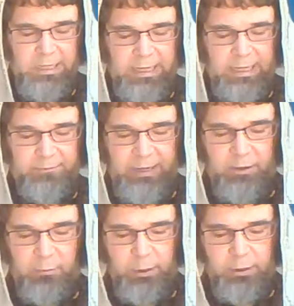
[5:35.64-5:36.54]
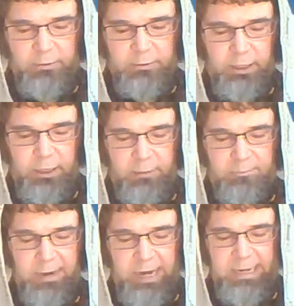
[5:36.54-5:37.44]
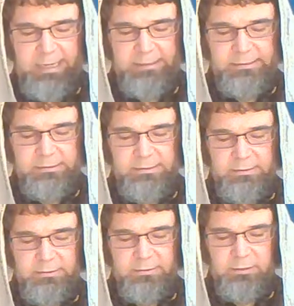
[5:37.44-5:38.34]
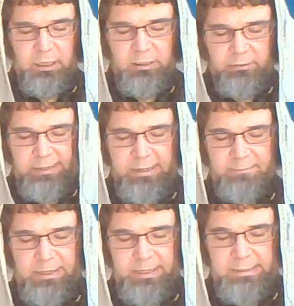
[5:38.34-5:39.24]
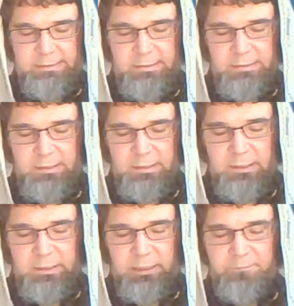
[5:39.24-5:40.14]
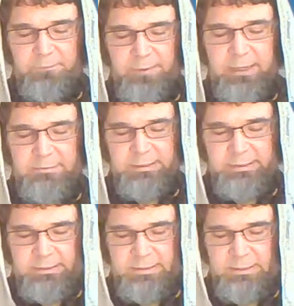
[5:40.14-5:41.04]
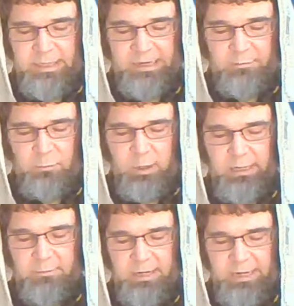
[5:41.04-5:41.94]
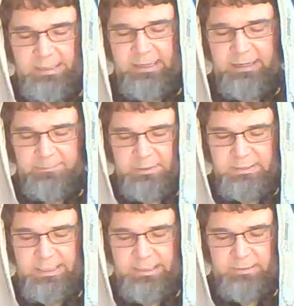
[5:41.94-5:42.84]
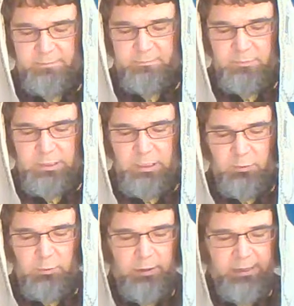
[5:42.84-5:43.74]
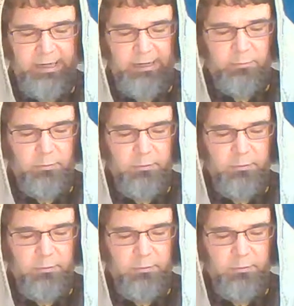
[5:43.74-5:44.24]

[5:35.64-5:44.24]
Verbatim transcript: And they were amazed, utterly amazed, confounded at what had happened to him. Well, he